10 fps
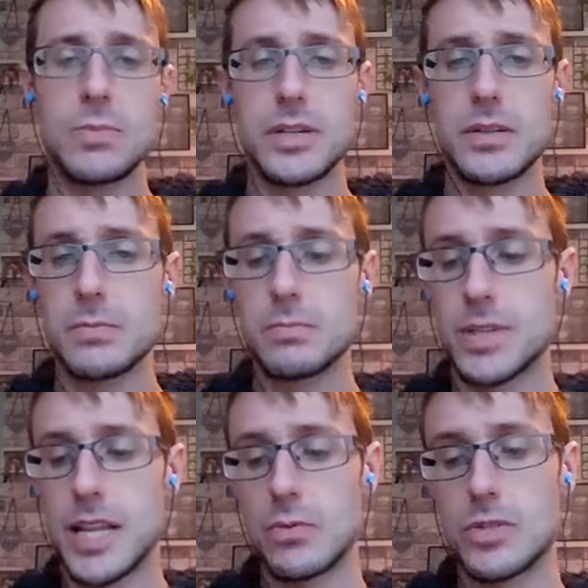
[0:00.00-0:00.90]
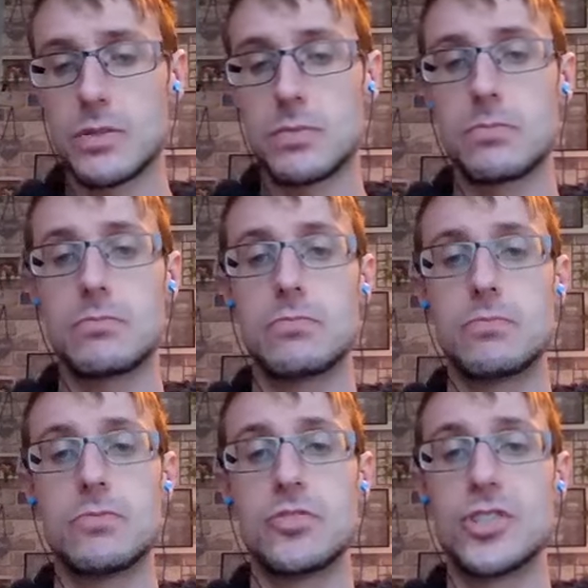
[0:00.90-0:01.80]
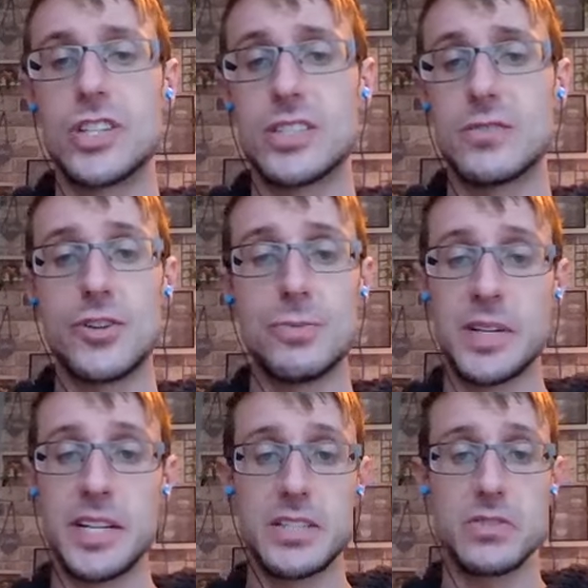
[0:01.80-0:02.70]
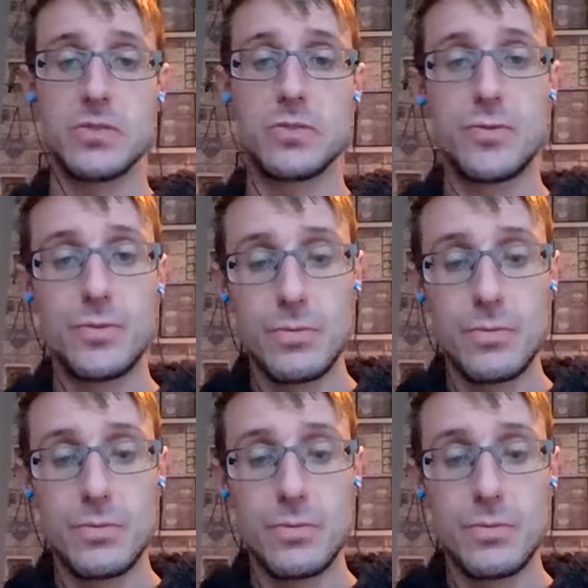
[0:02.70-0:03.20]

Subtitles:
but that was just a few minutes of